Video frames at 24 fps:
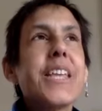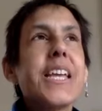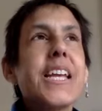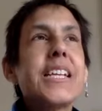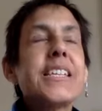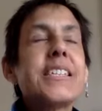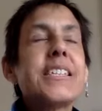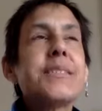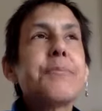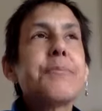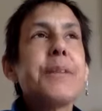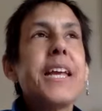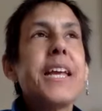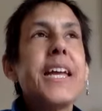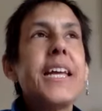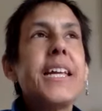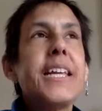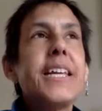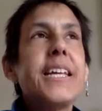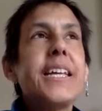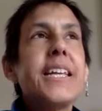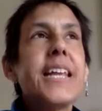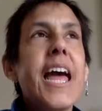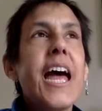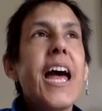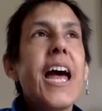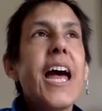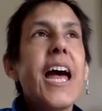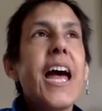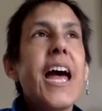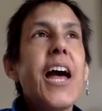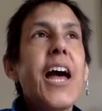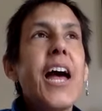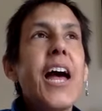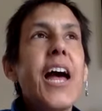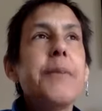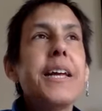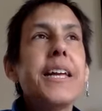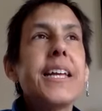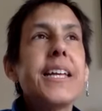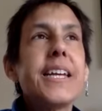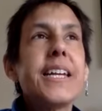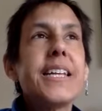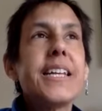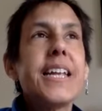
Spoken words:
explaining how you might